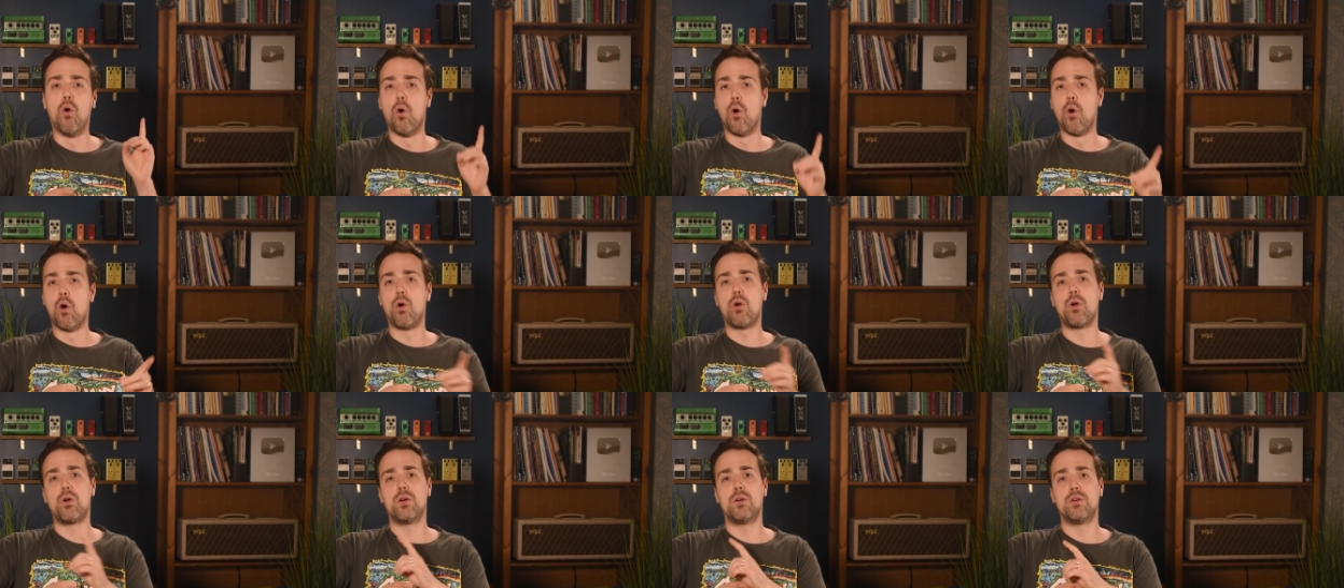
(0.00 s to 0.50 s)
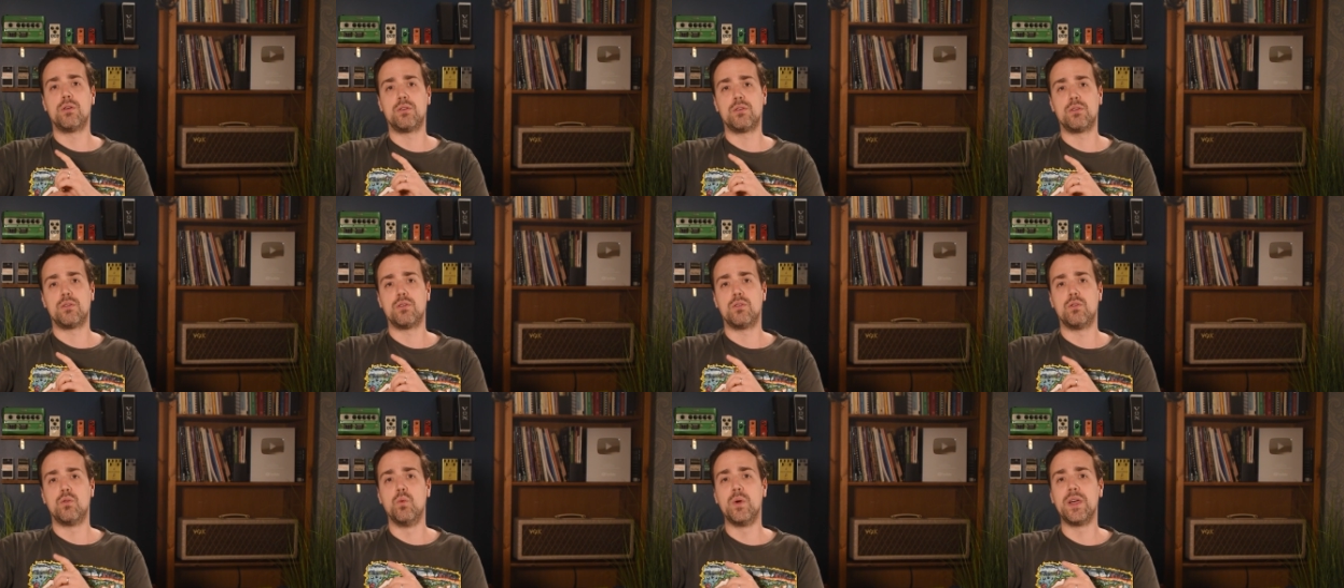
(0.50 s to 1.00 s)
Or
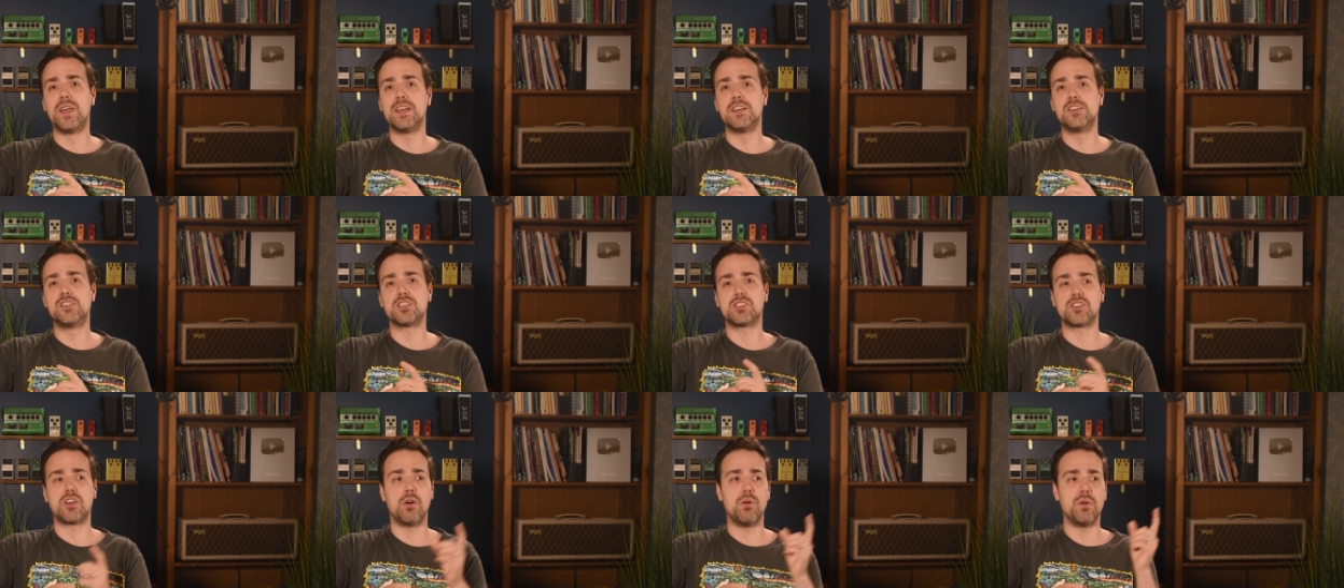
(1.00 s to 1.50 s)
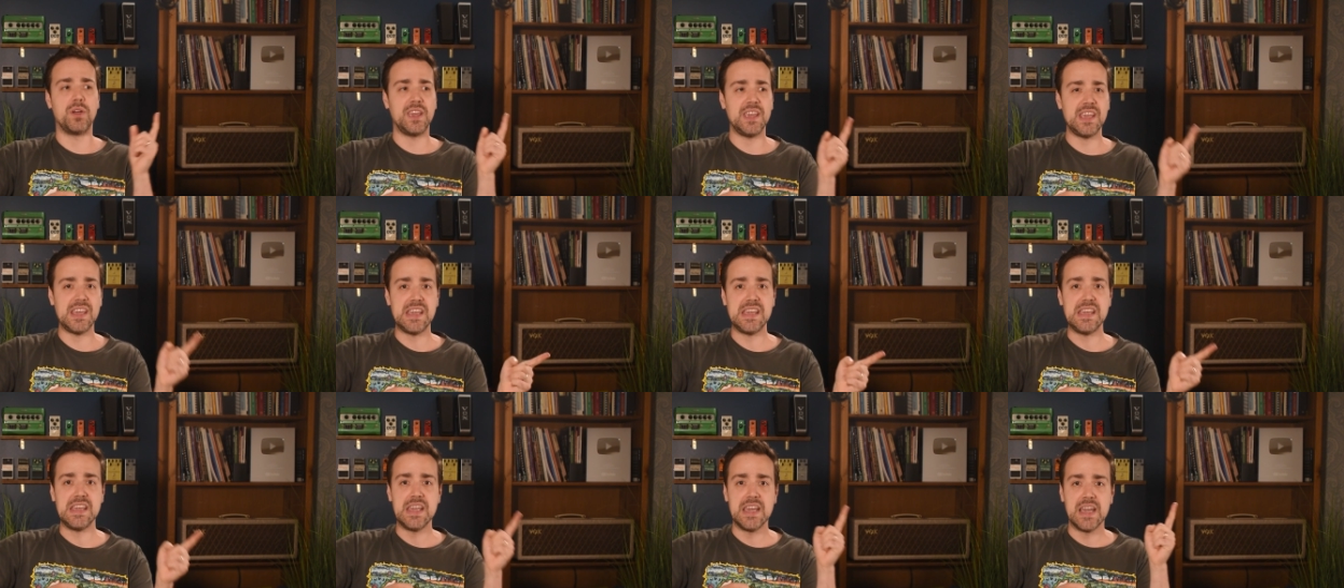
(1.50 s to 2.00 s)
we could just go
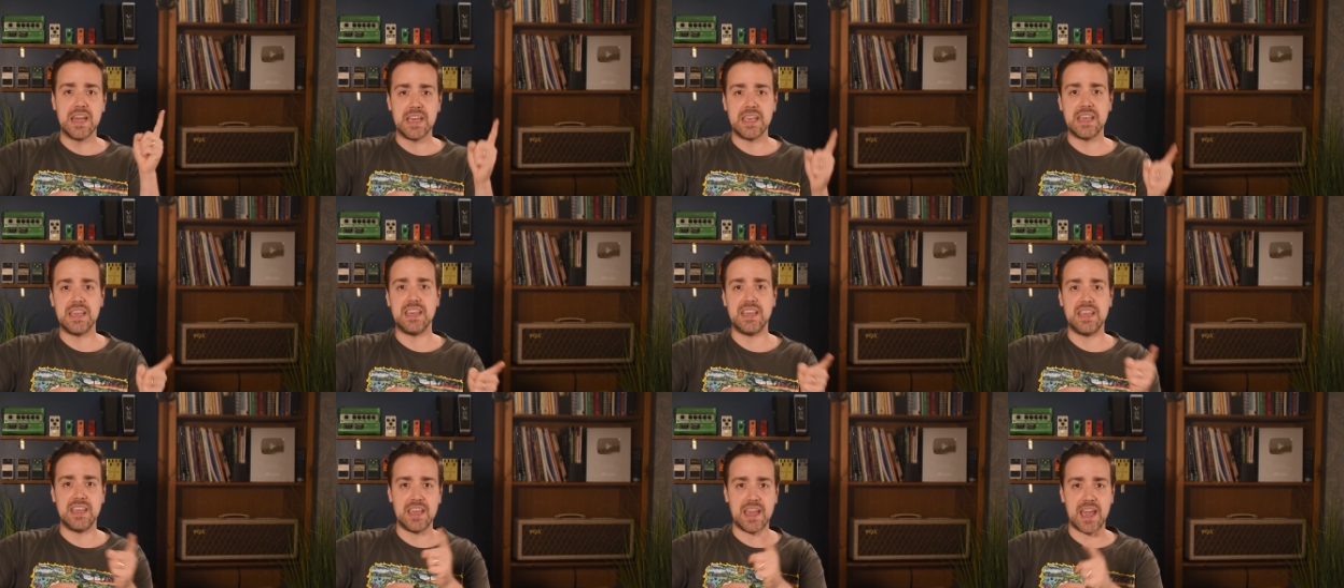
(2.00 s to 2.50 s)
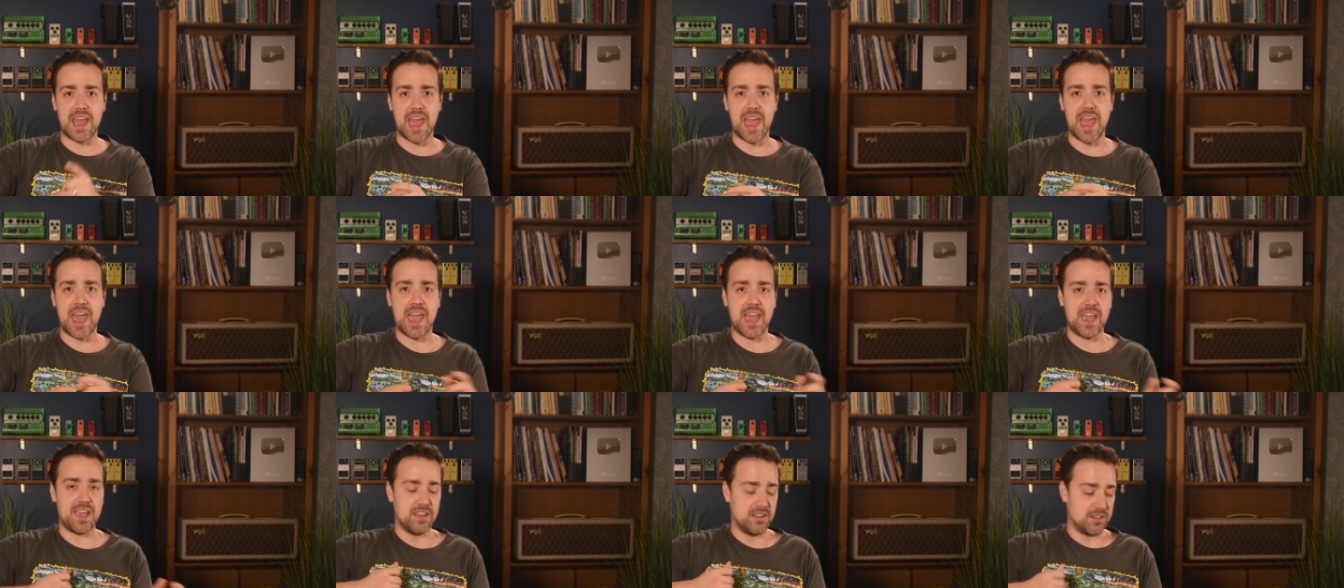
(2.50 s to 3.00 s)
E, E,
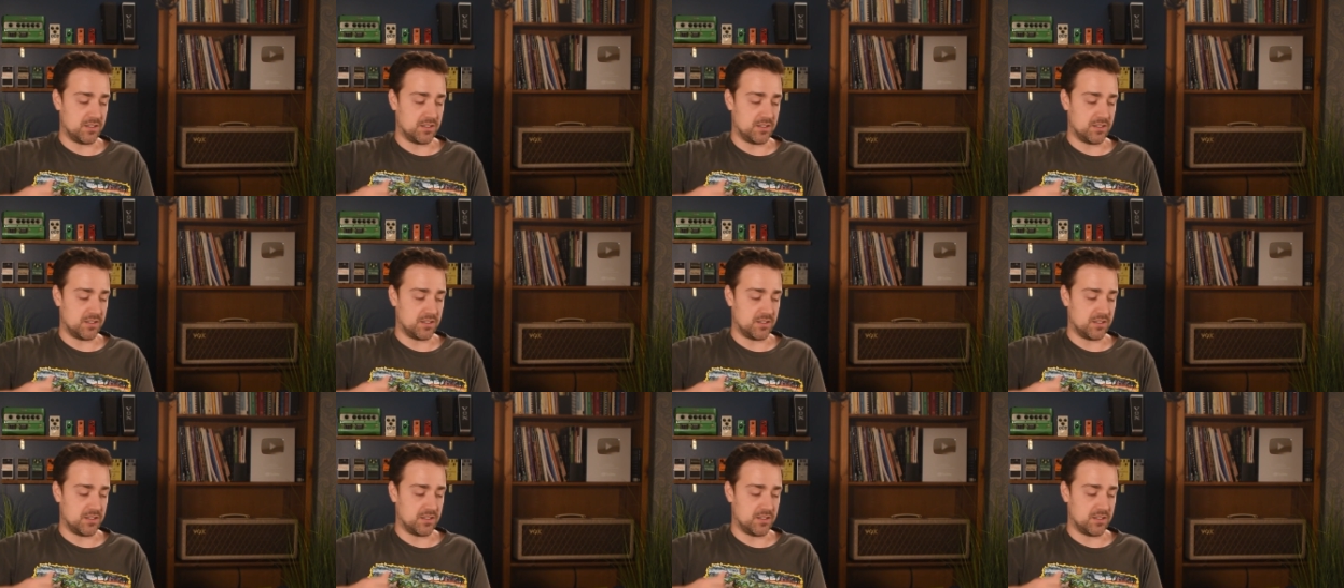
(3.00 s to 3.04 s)
A.